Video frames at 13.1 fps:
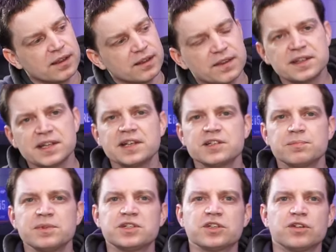they tend to
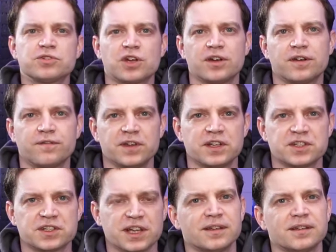miss those kind of
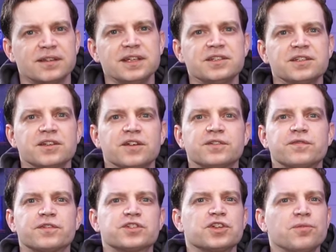features out. This, and
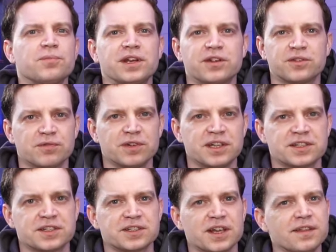for so many other
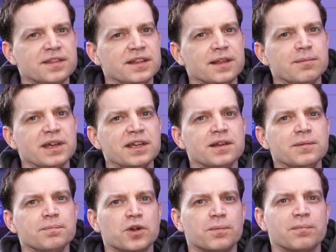reasons, I think they're making
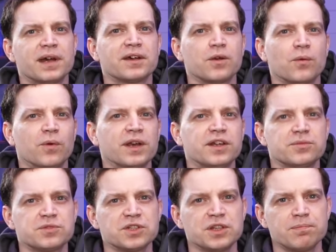a comeback when it
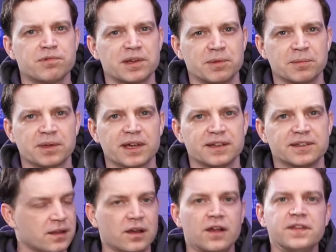comes to the premium
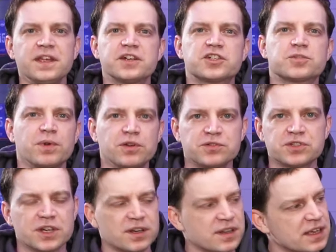case. On the exposed
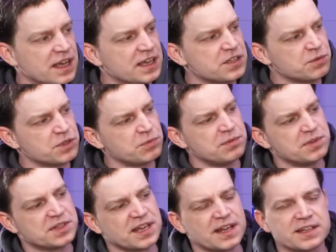side of the case, which we
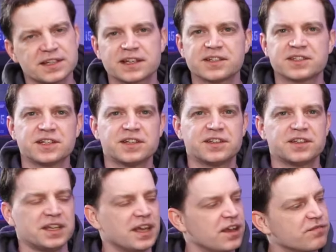would tend to consider
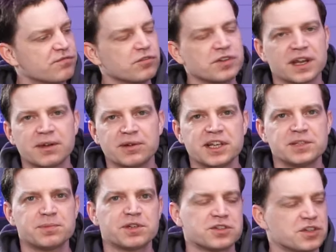the front
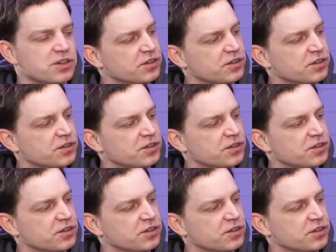nowadays because you look